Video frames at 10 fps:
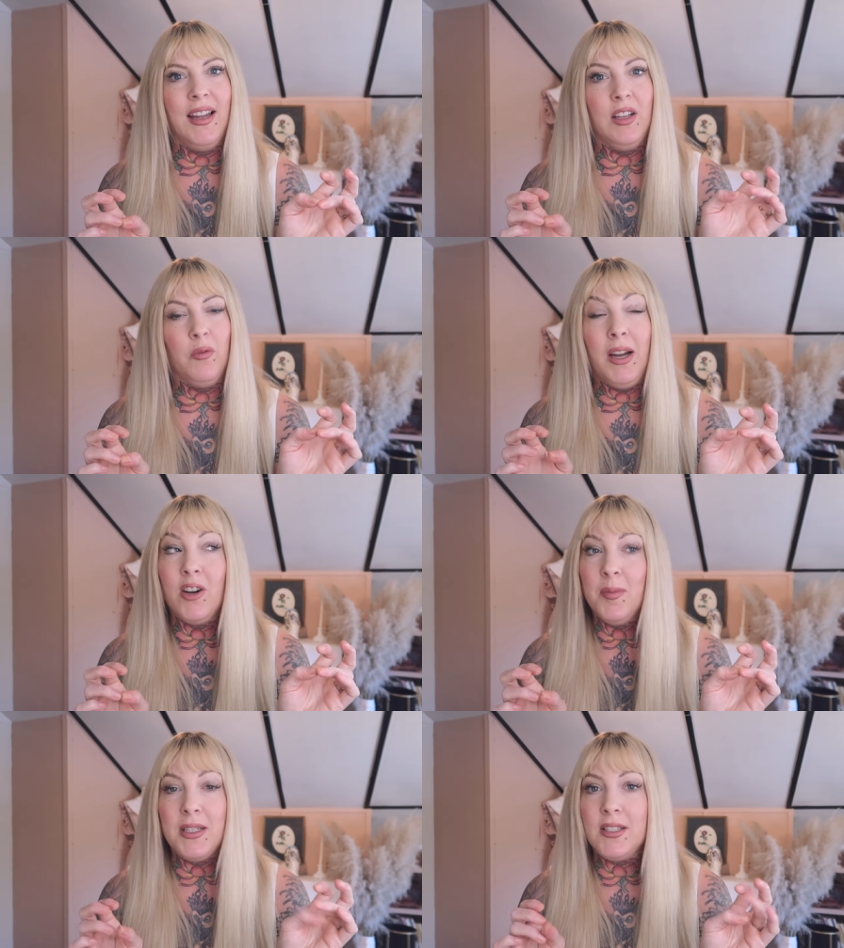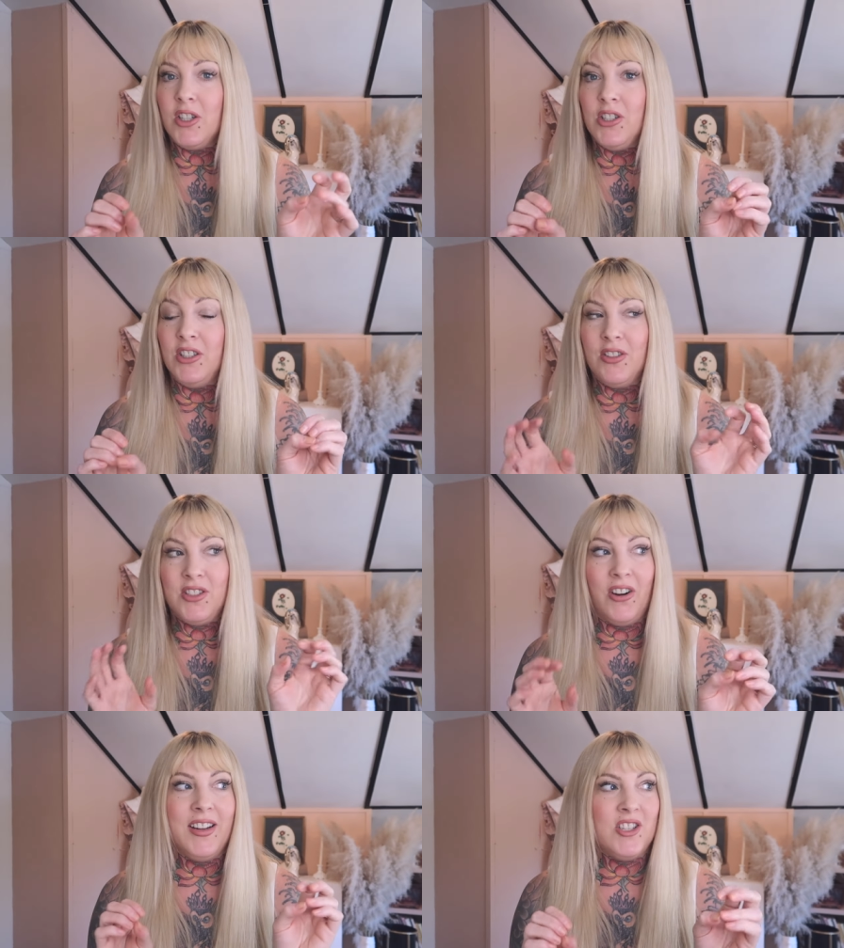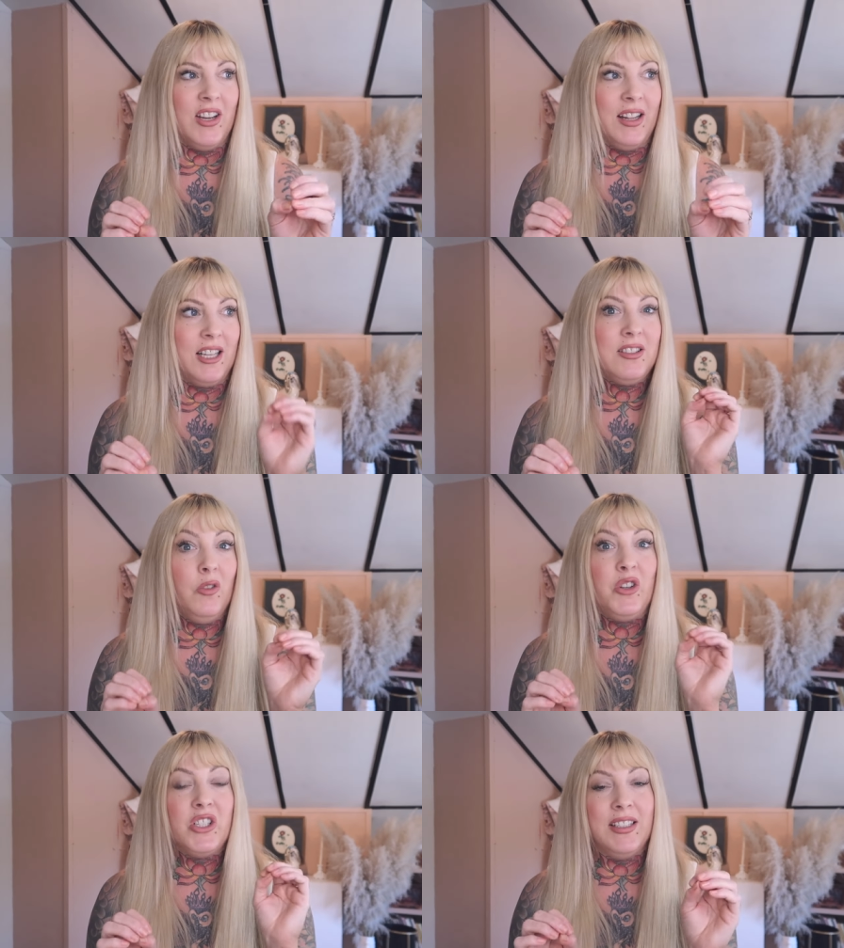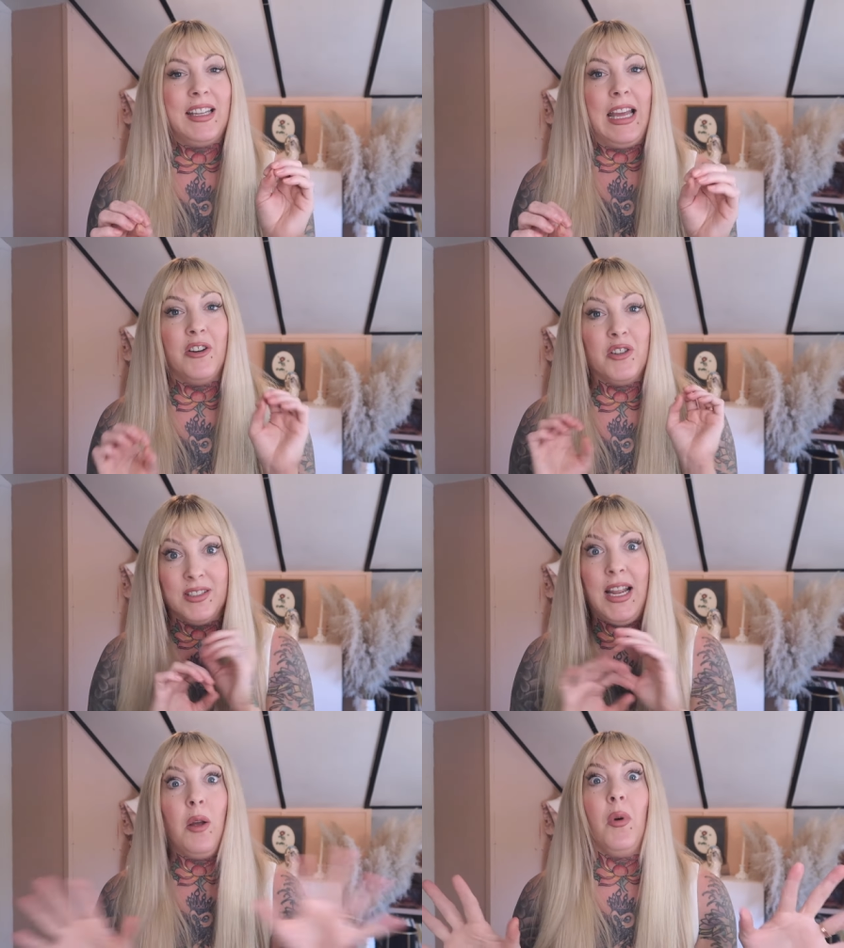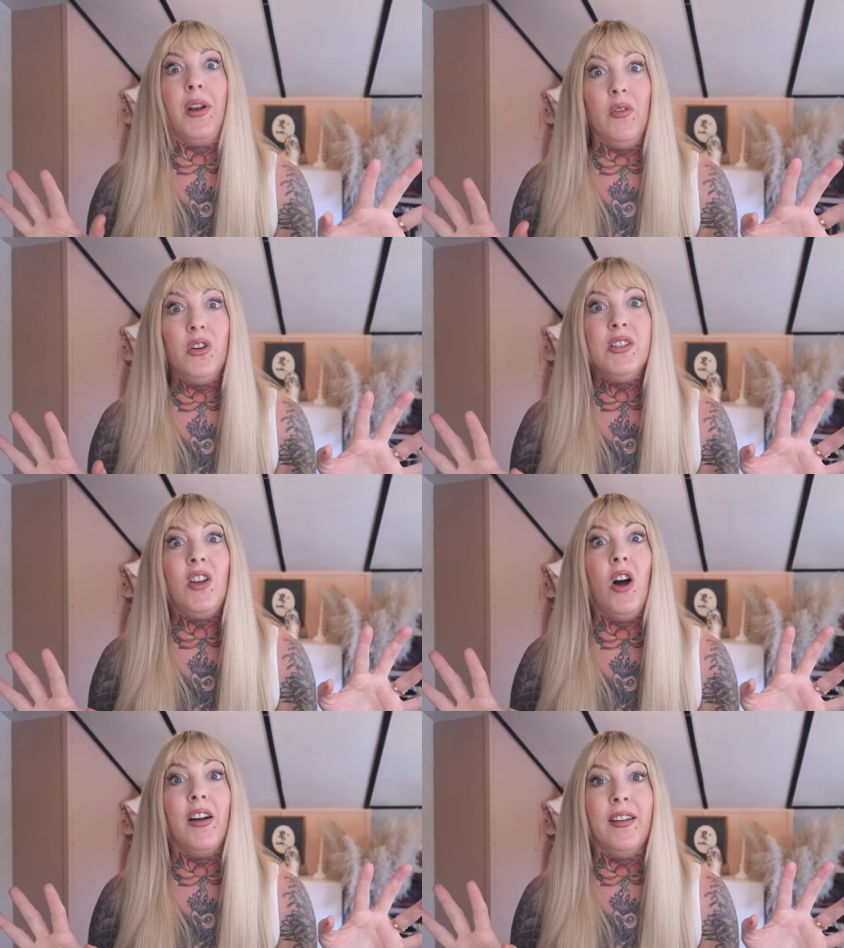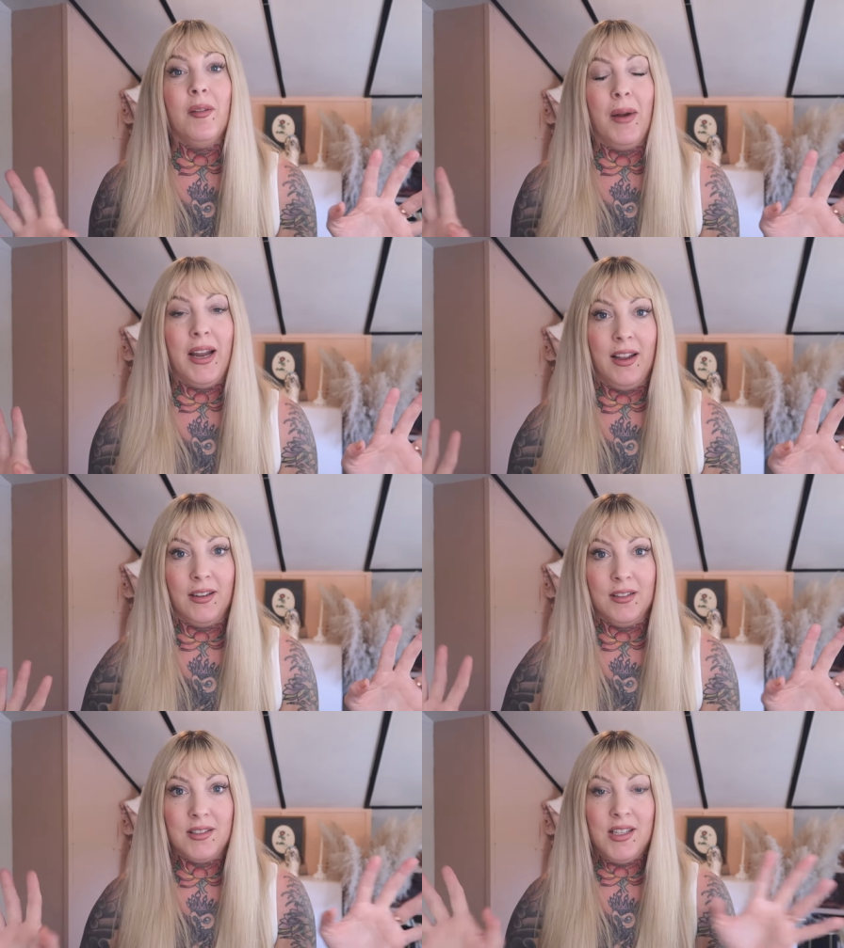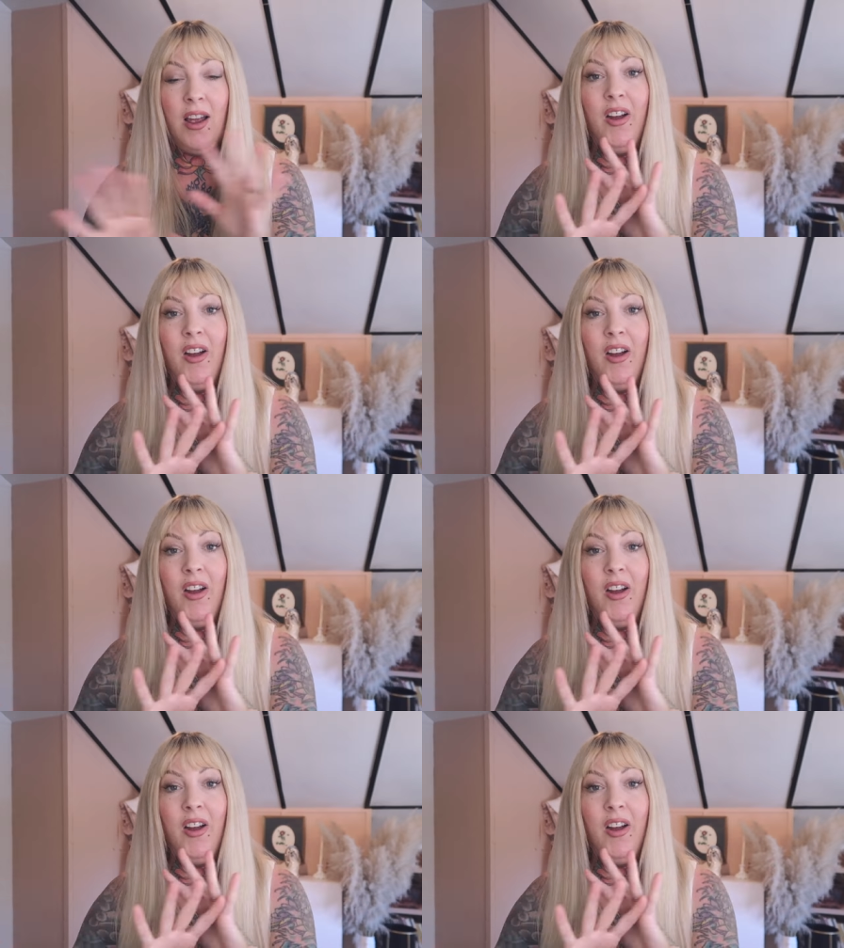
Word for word: And if my armpits start, to start itching, that's the first indicator to take whatever is on my hands